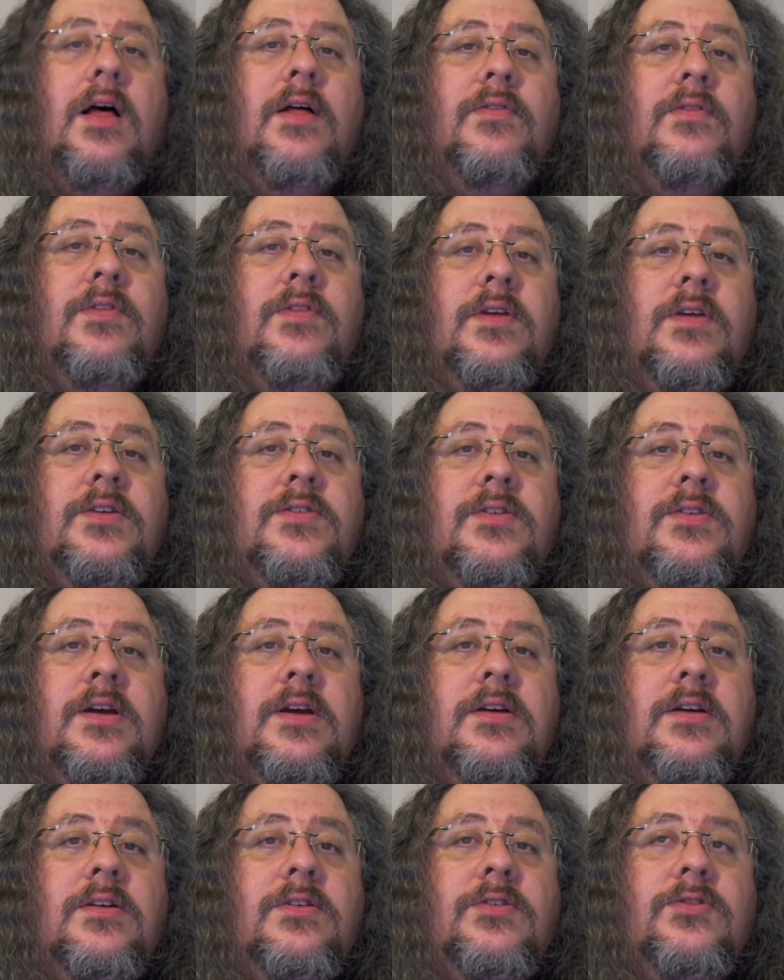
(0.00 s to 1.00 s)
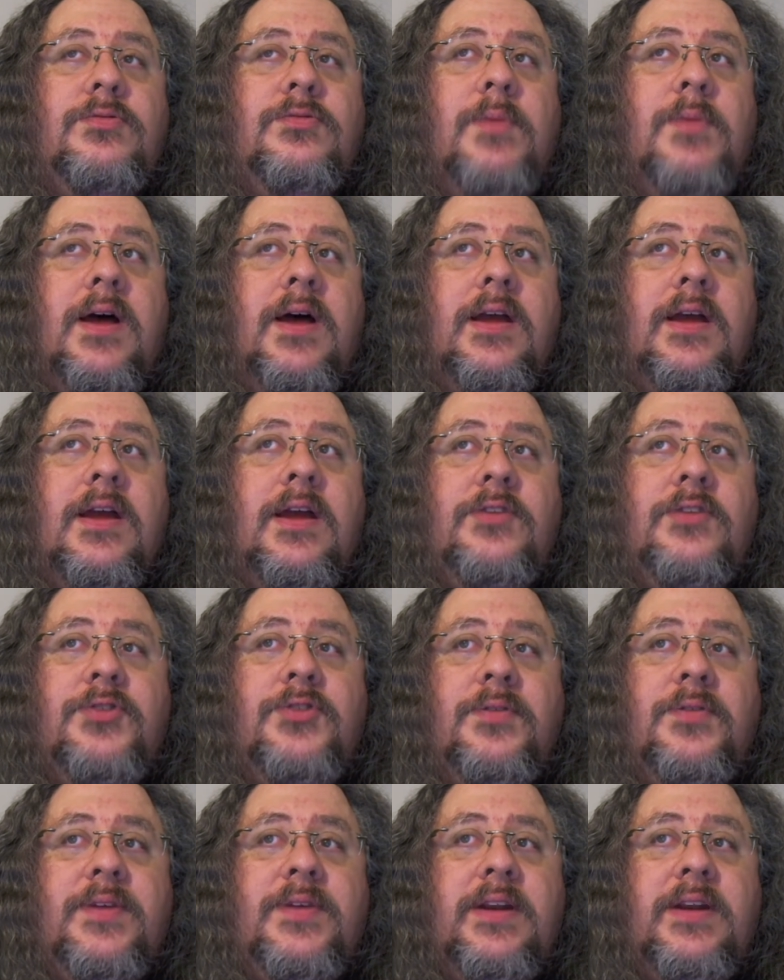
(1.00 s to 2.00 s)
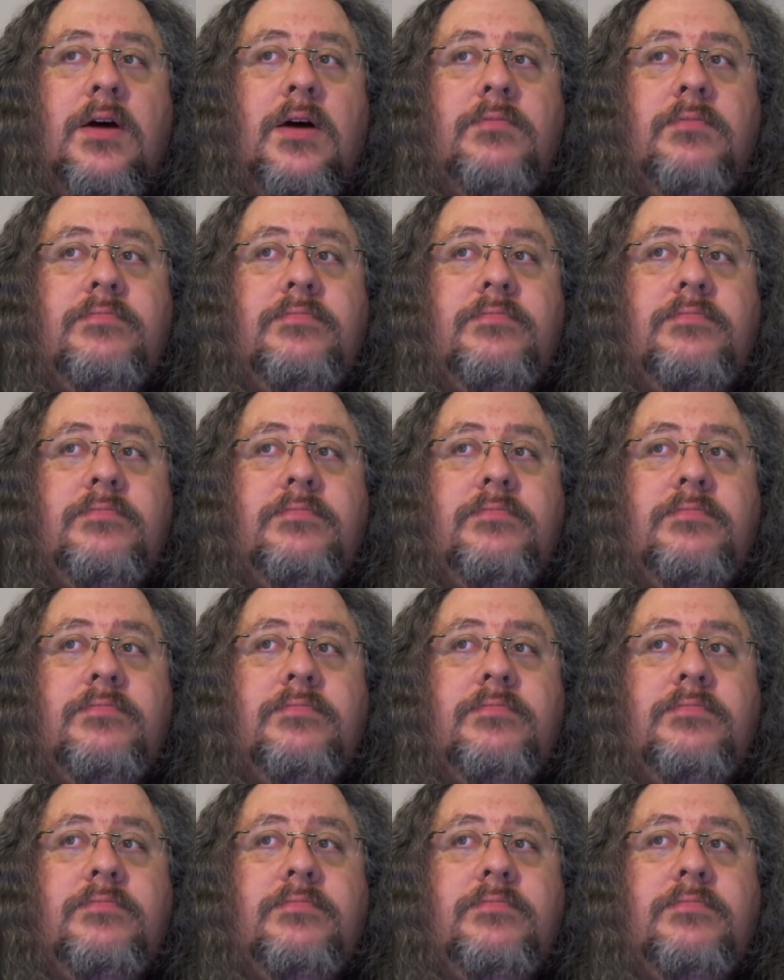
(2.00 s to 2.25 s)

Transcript: this is my intro video.